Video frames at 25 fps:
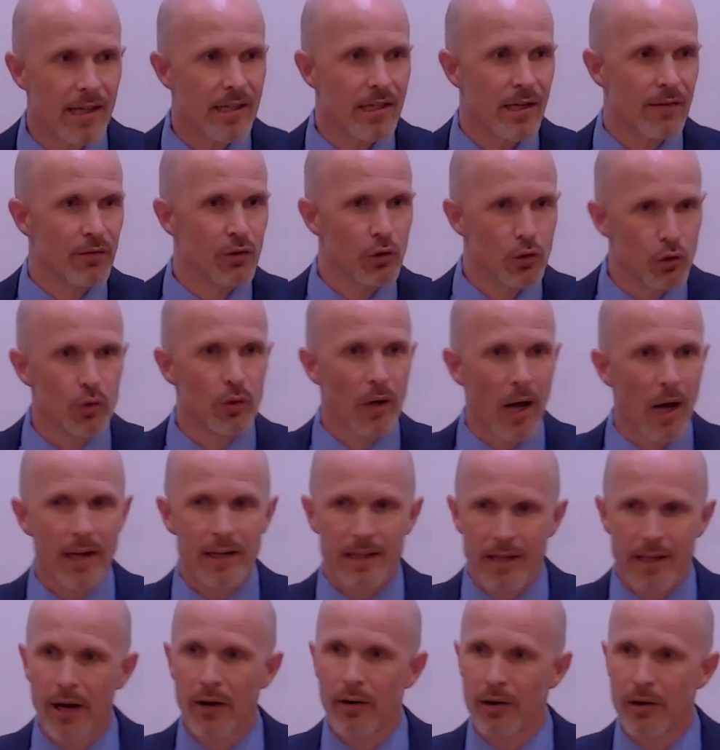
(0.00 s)
If you do not
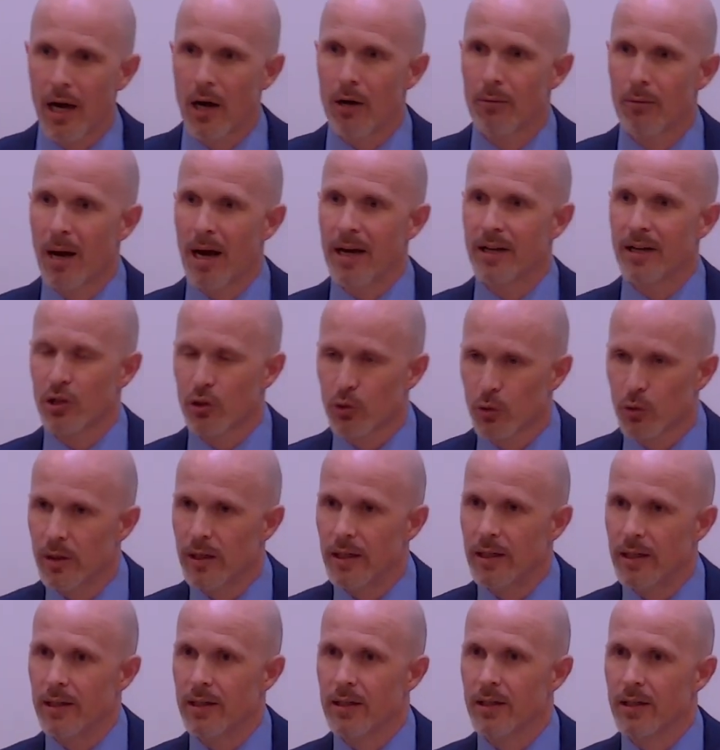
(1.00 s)
carry out my
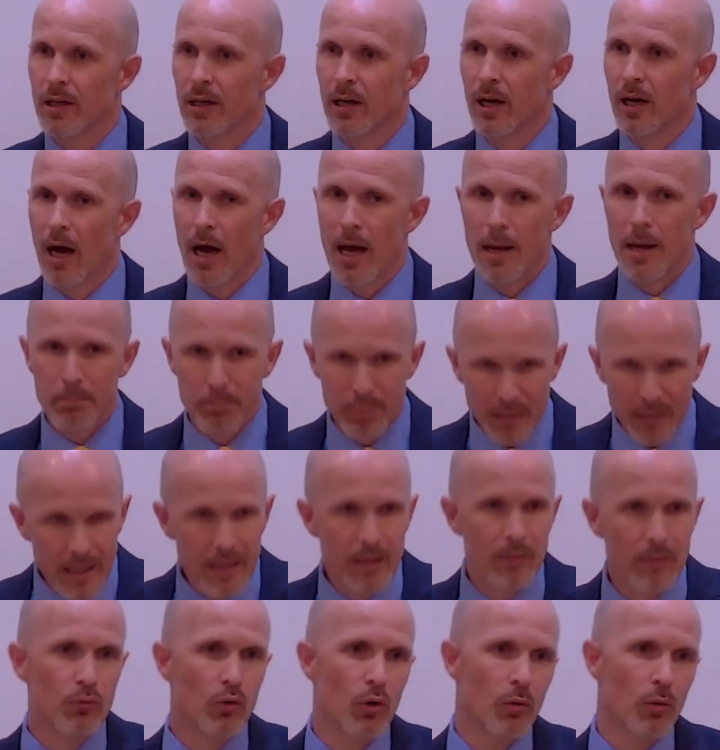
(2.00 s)
decree, a
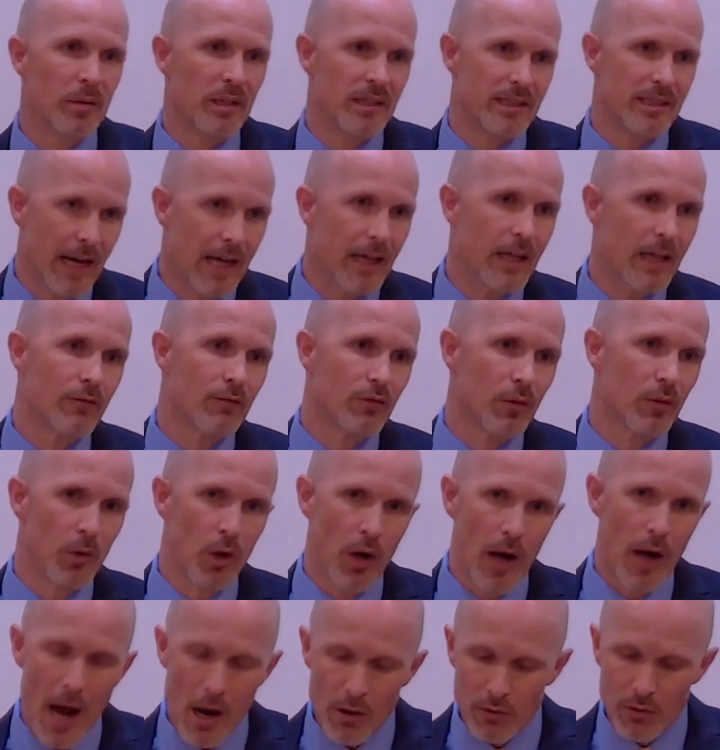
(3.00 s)
beam will be taken from your
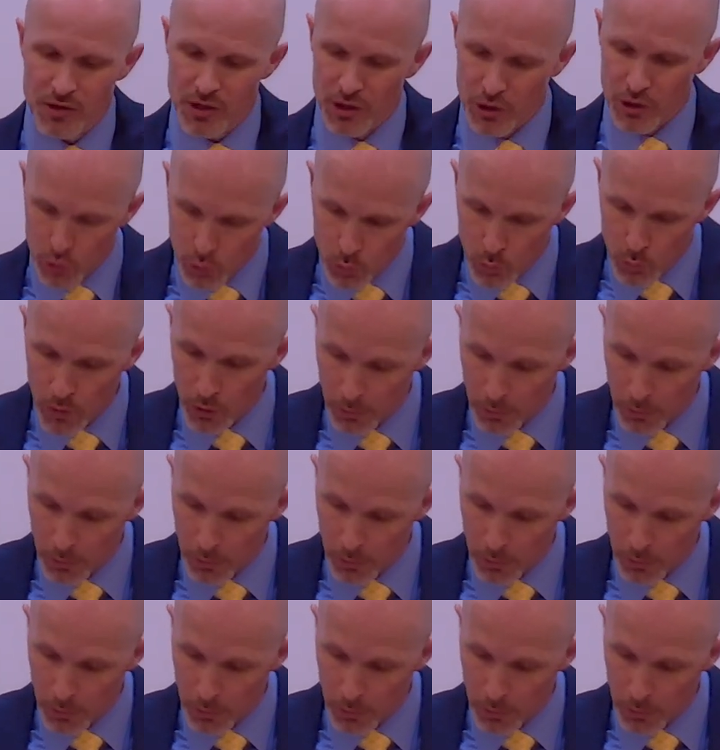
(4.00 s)
house, and you will